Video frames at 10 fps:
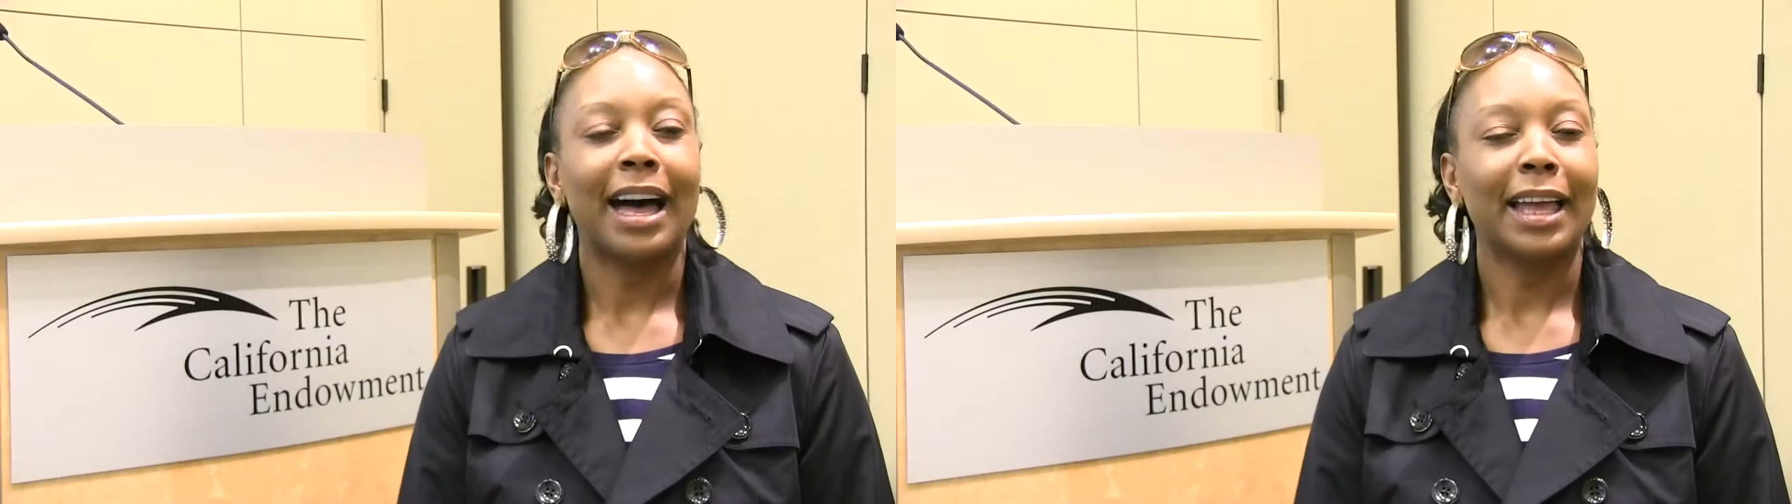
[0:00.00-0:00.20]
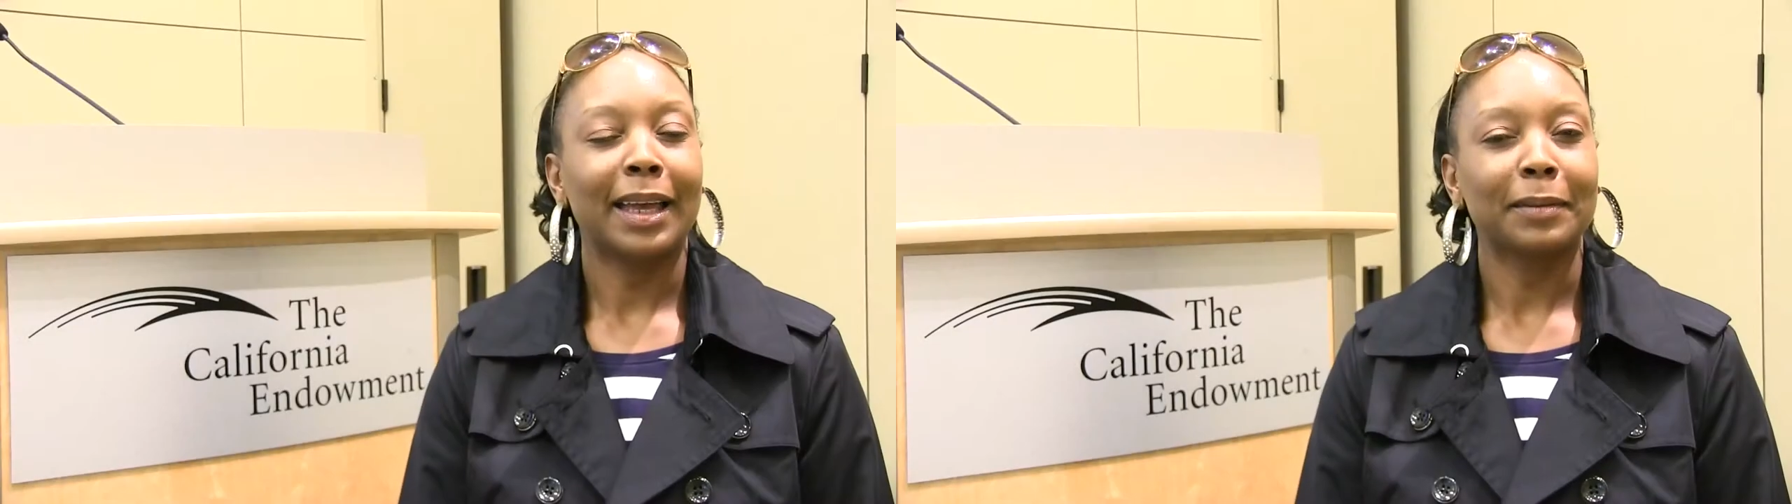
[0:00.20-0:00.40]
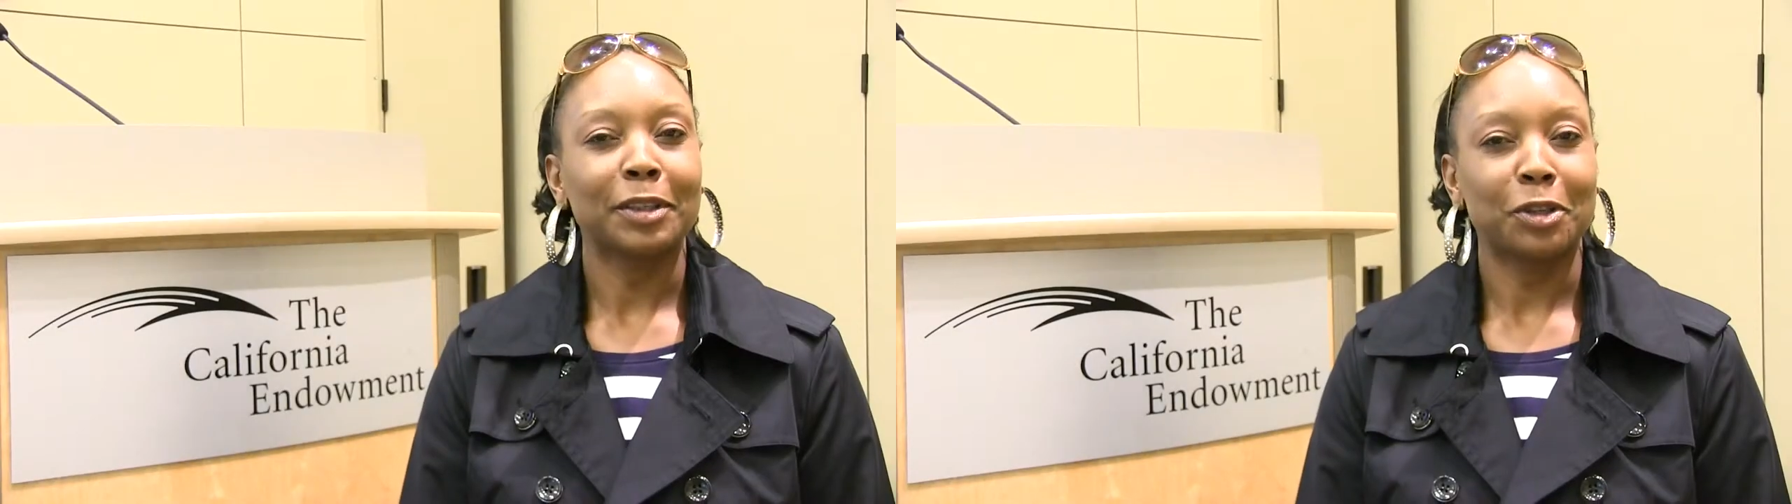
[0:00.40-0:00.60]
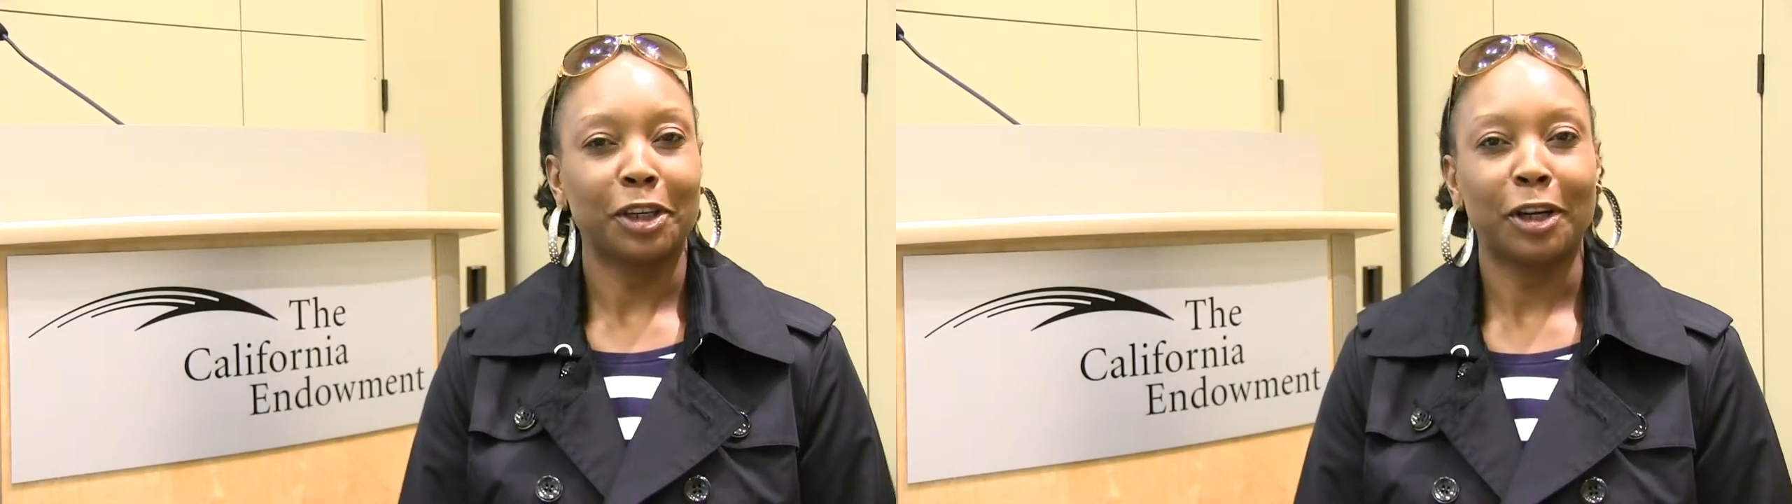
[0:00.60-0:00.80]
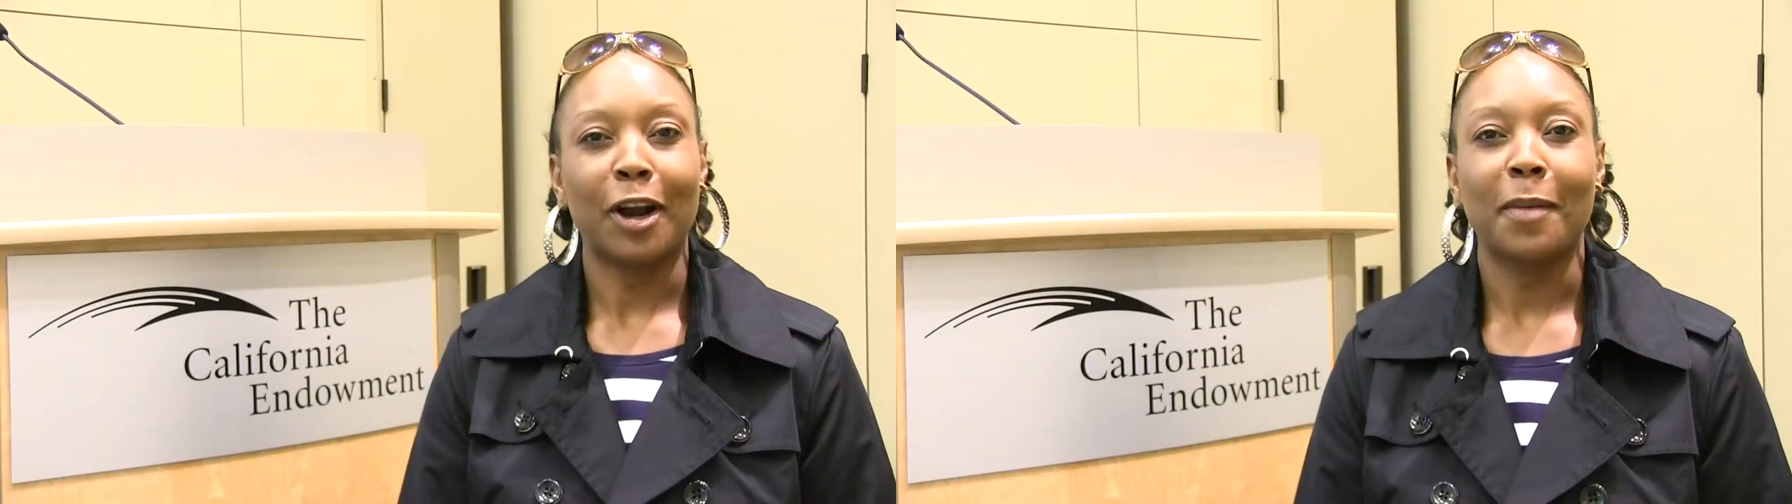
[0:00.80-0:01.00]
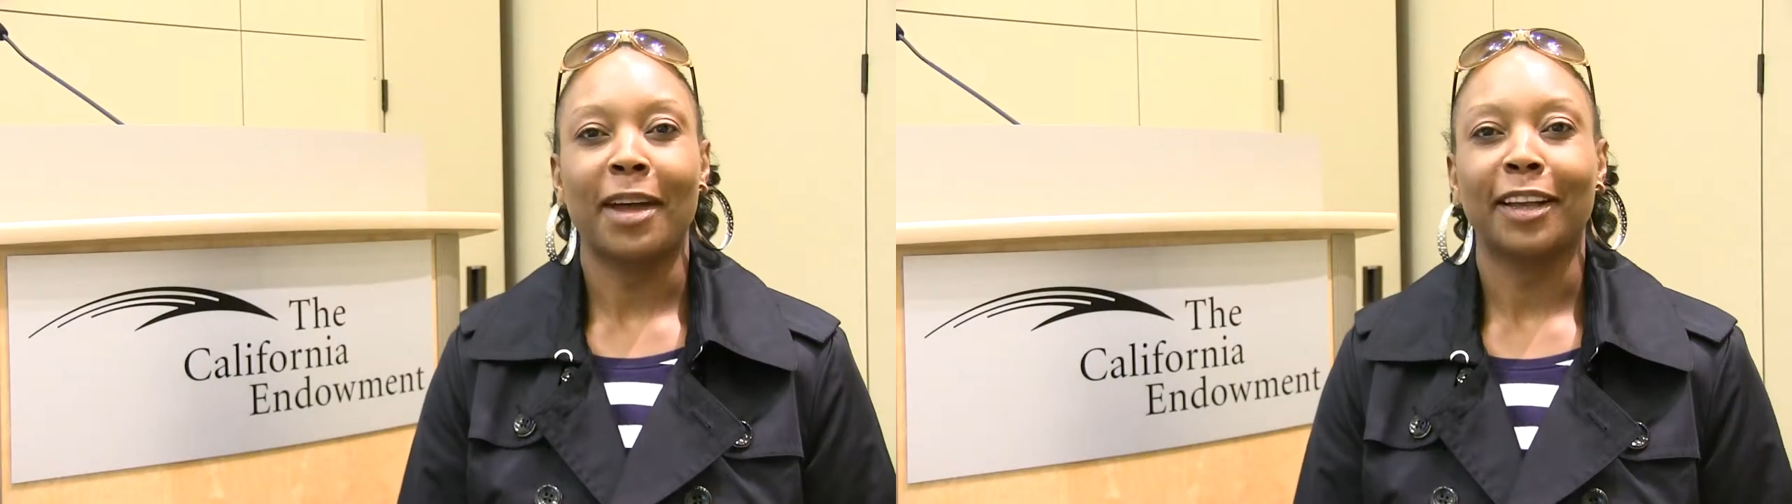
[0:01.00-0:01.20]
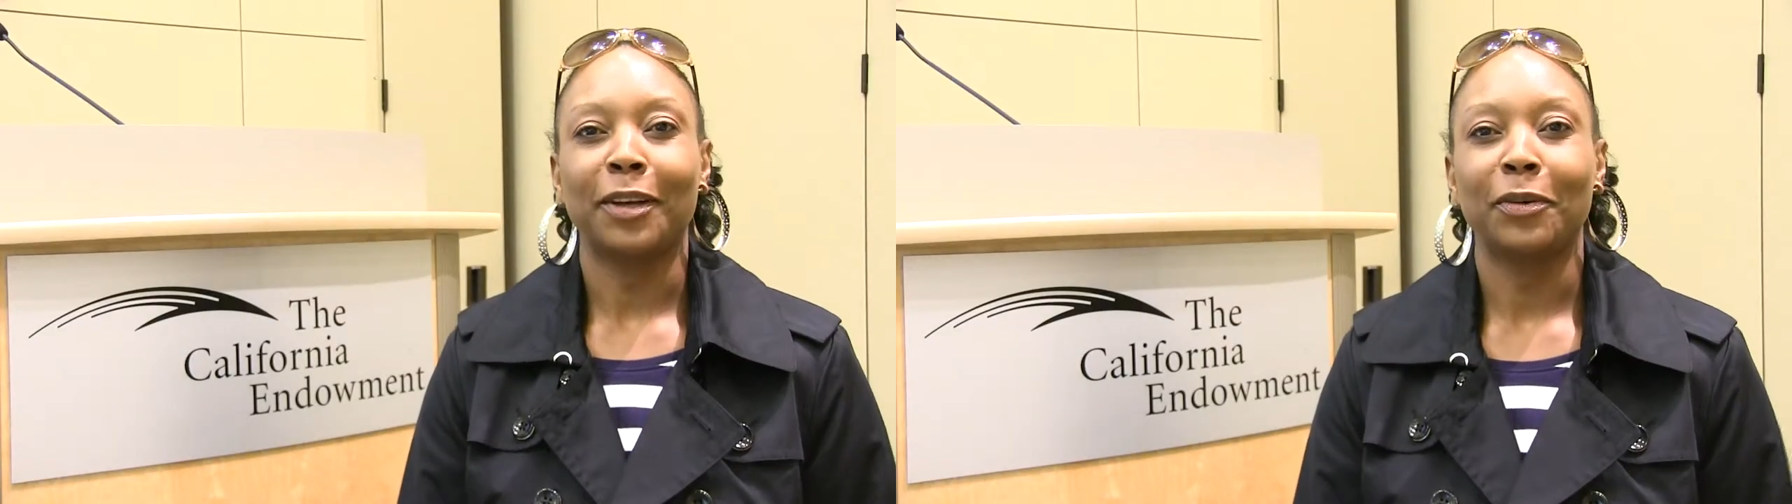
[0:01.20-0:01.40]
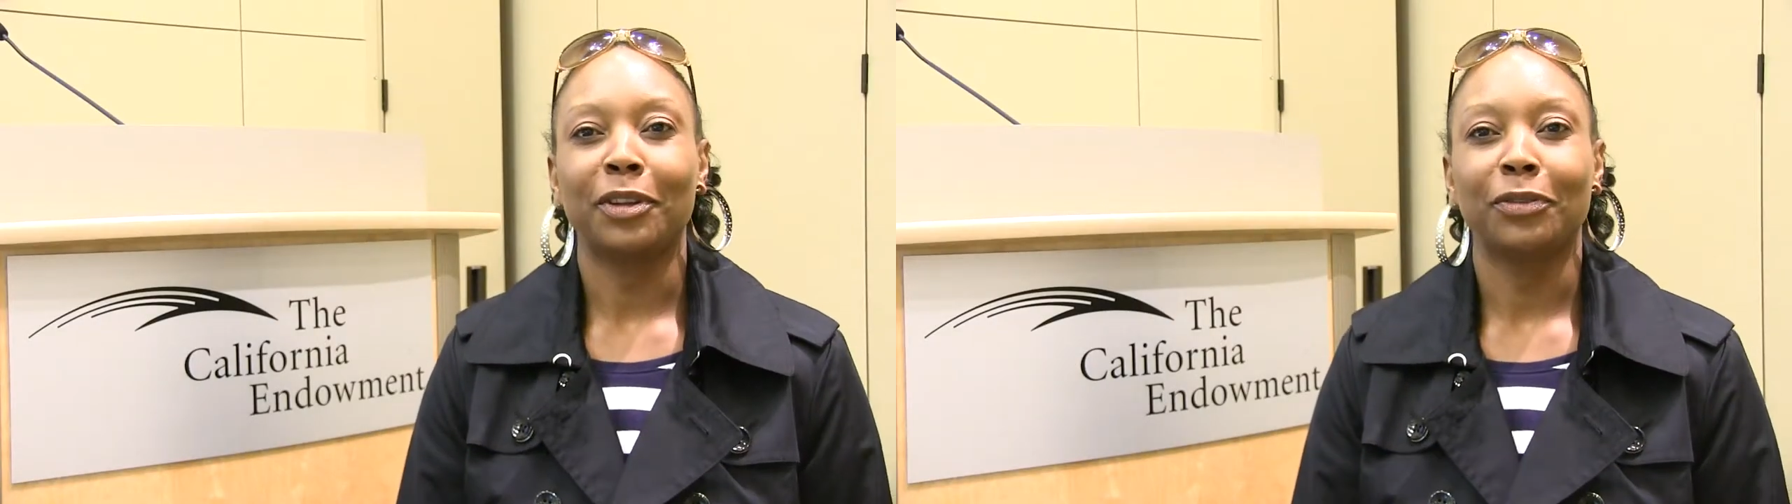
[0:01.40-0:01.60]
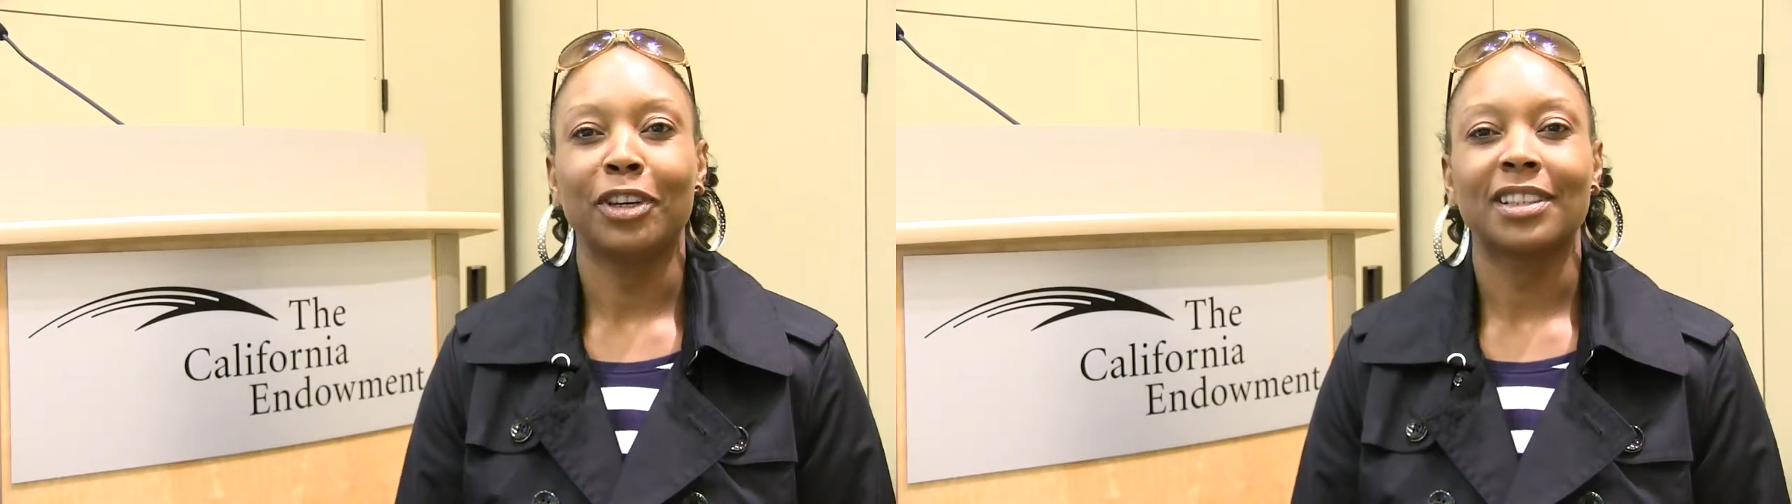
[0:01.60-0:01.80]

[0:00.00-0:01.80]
Hi, I'm Katrina Carmichael with